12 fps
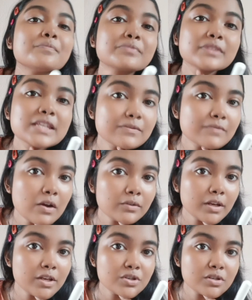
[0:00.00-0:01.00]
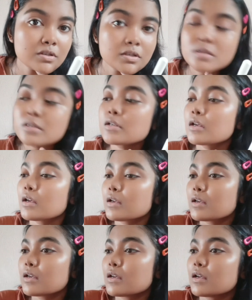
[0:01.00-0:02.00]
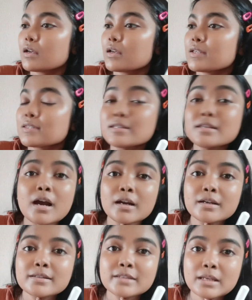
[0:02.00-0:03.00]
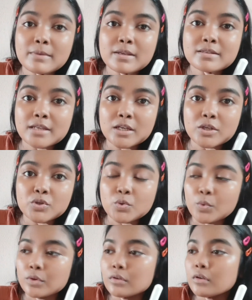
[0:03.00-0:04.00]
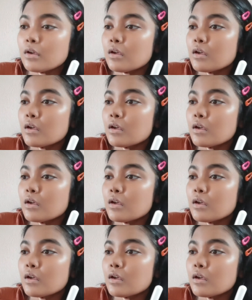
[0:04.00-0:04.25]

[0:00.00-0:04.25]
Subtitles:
This foundation is darker than my skin tone.